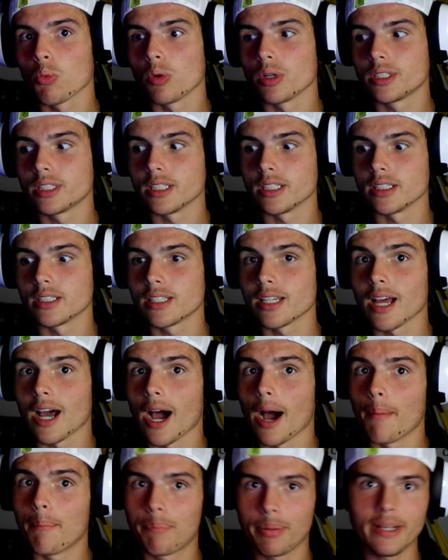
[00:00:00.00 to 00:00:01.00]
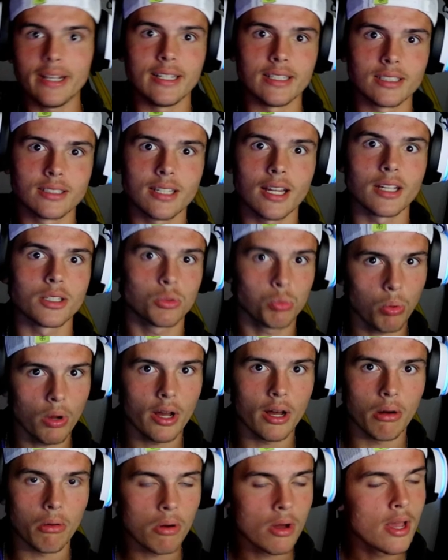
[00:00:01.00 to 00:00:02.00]
which is a beast as
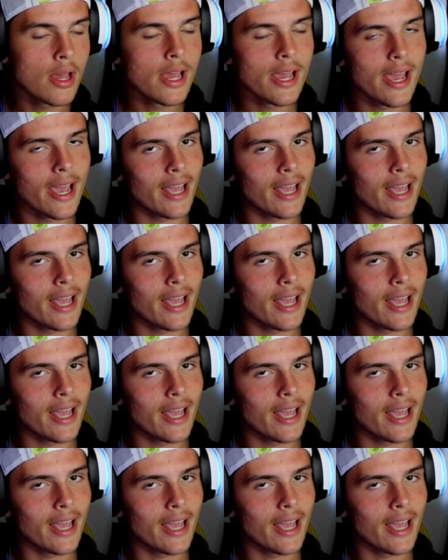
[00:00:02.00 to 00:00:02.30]
well.